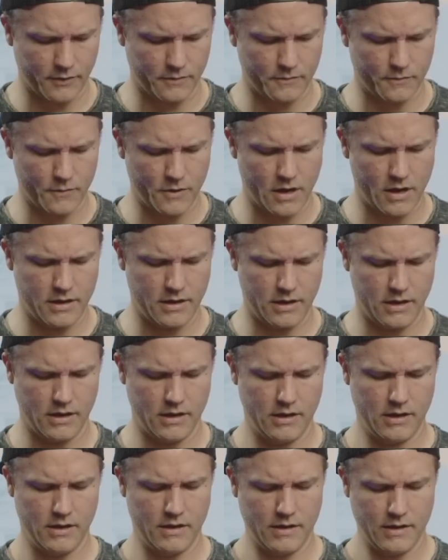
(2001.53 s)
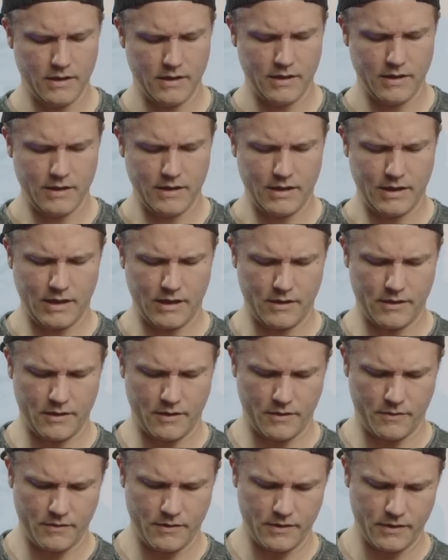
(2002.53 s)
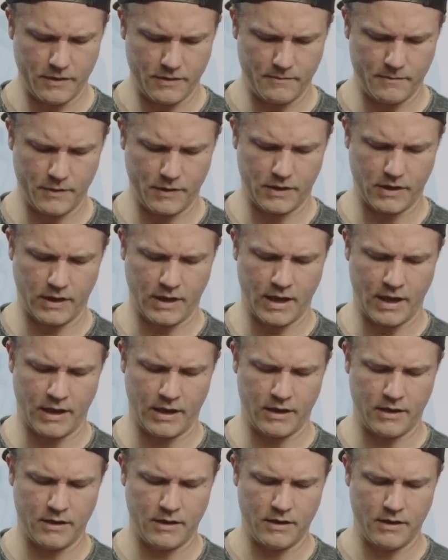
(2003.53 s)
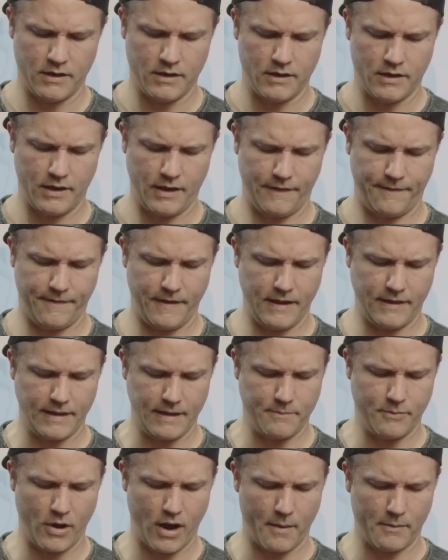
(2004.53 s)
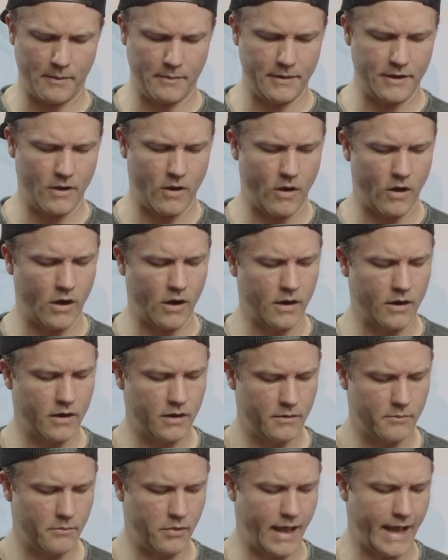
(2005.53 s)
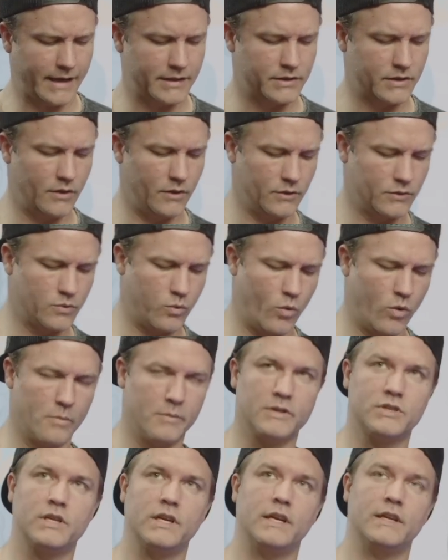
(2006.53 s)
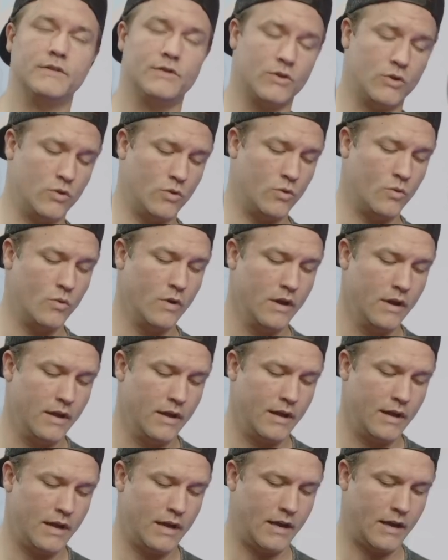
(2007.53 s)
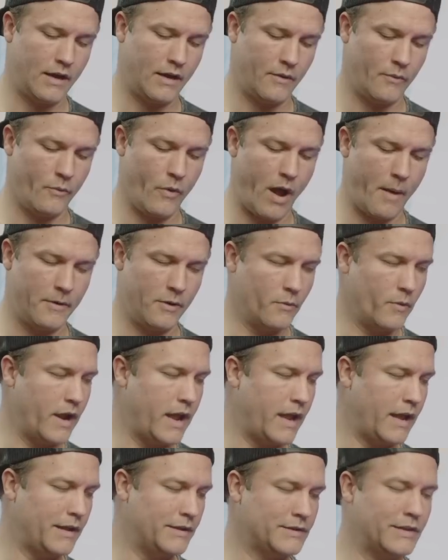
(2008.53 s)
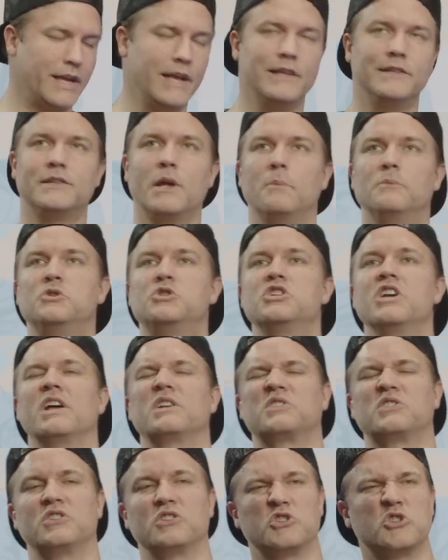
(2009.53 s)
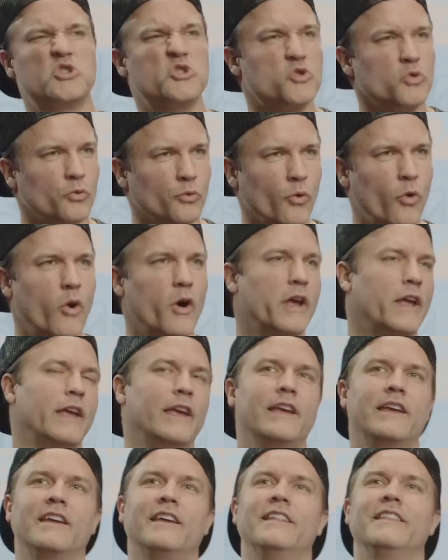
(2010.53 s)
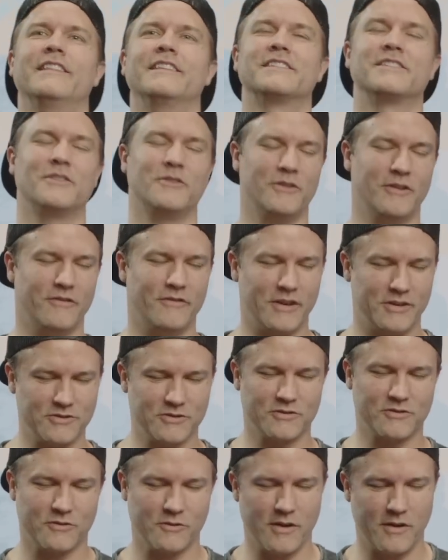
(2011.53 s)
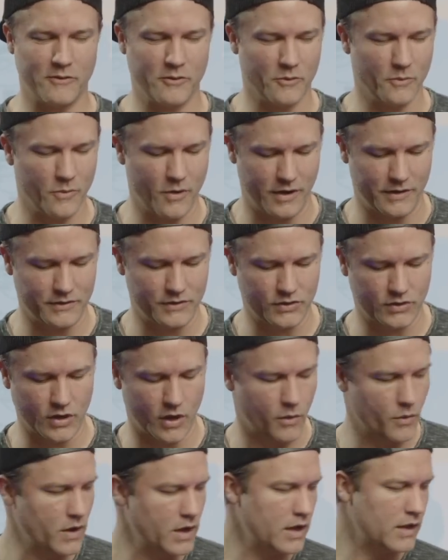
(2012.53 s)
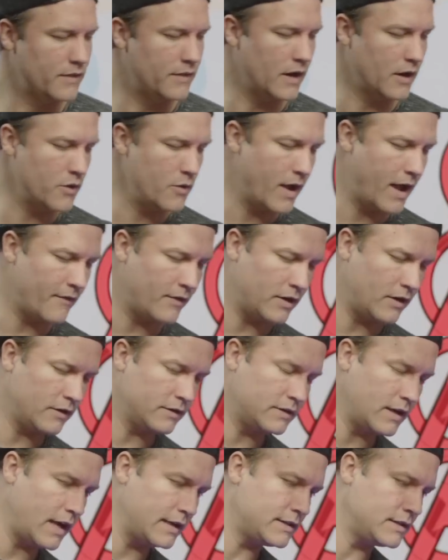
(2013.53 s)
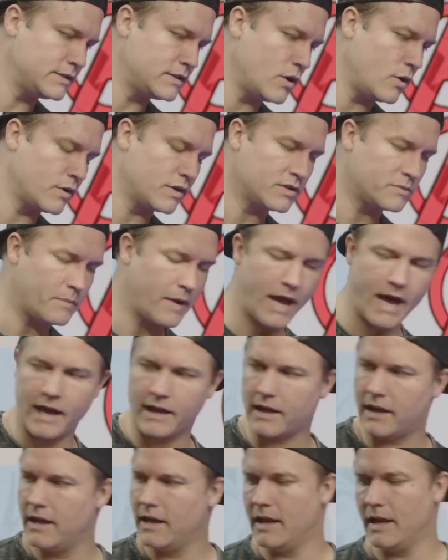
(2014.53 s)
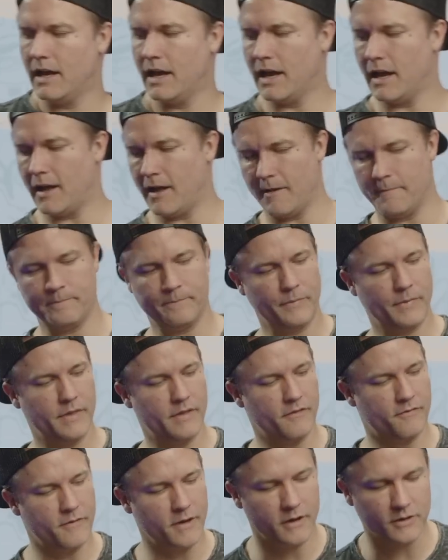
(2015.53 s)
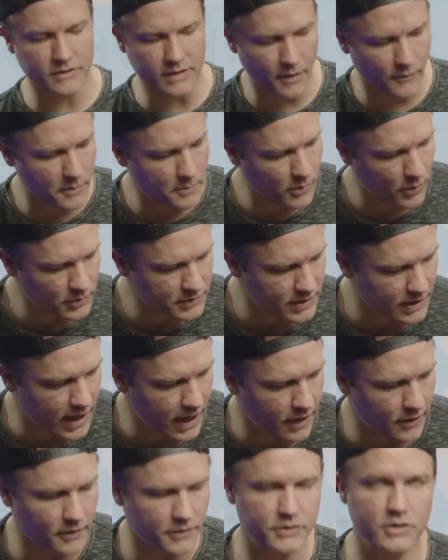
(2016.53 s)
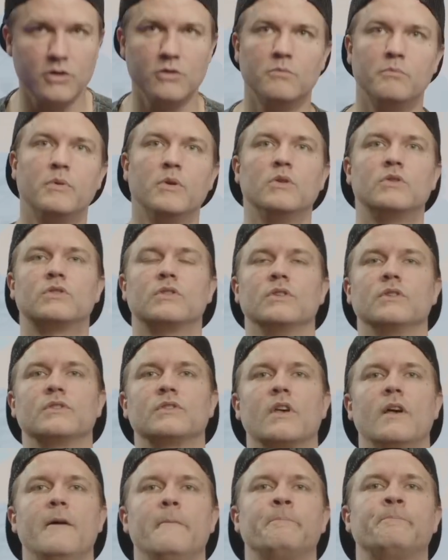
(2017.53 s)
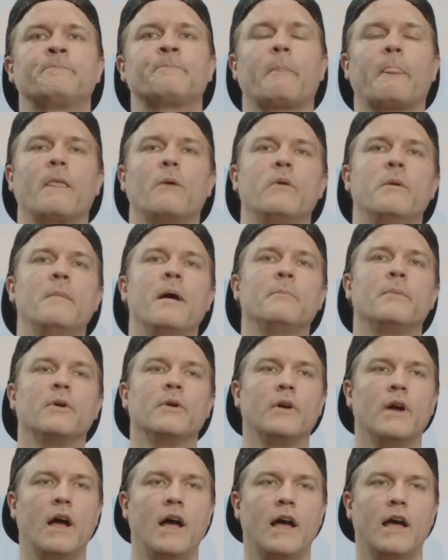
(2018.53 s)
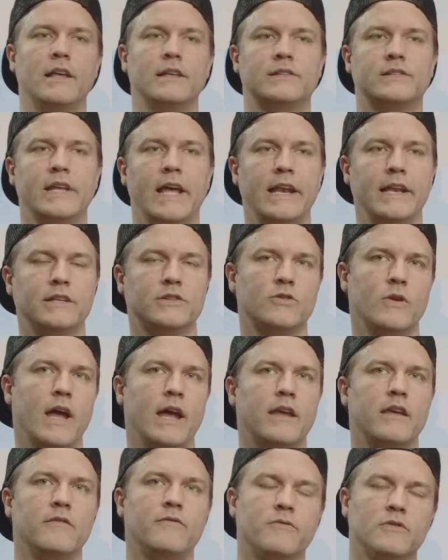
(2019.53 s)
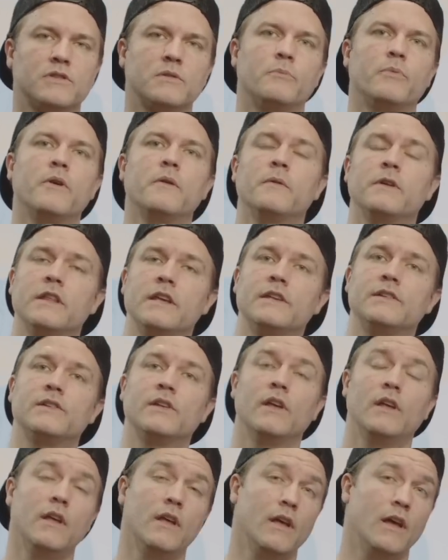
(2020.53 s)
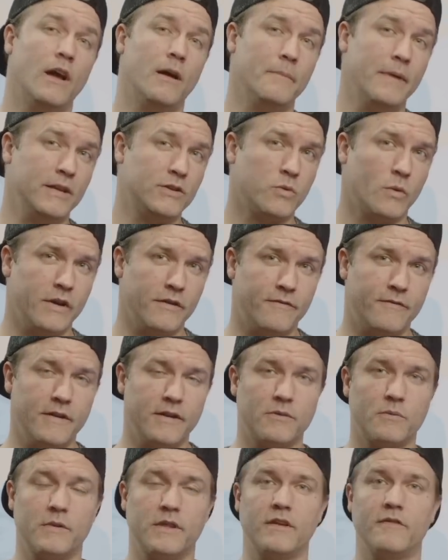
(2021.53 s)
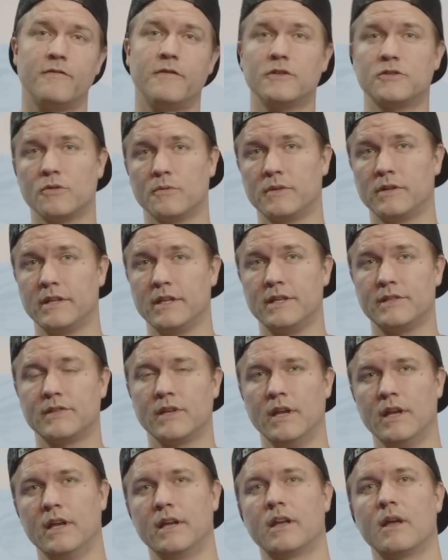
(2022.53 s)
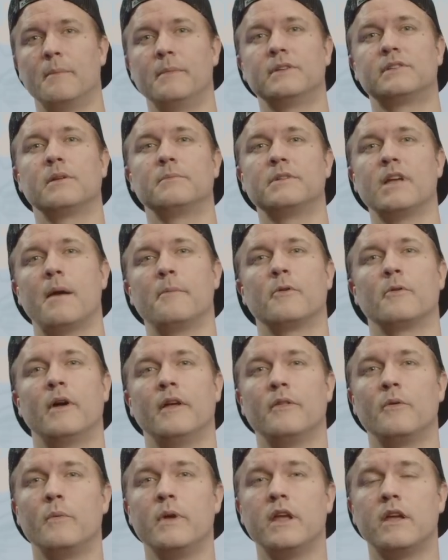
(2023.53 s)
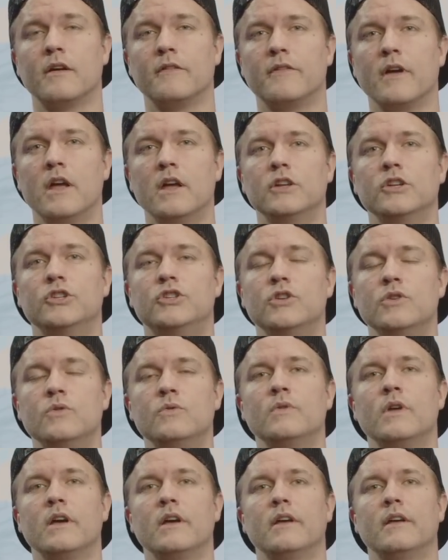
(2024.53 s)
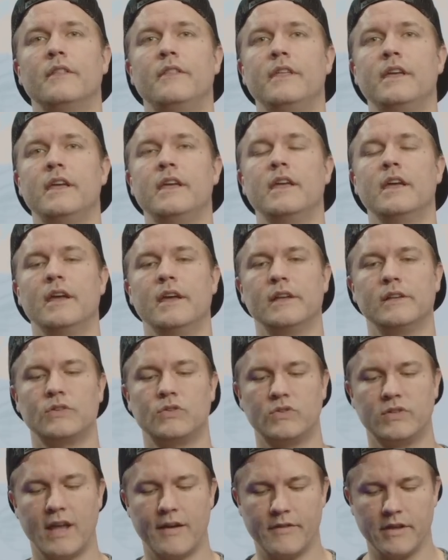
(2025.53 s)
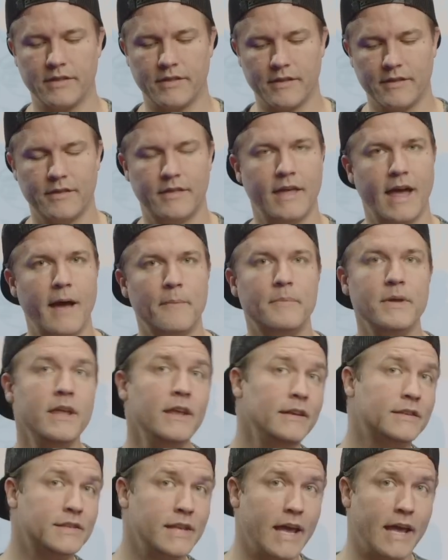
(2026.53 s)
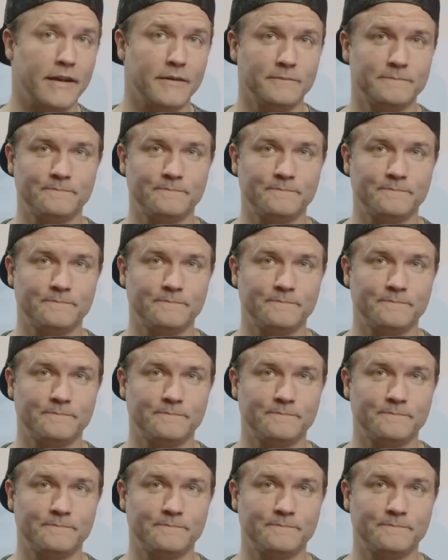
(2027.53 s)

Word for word: run. I don't know. I'm looking at it. I think they probably are Black Skull's War Machines, who uh, Robbie Reyes ends up just destroying in this little Avengers Forever run. So there you have it, our Dice and Tokens pack, um, the figures that we pulled today and our two boosters. Remember, uh, SET is tracking for some pre-release on May 25th with the official release coming sometime around the week of June the 7th. That being said,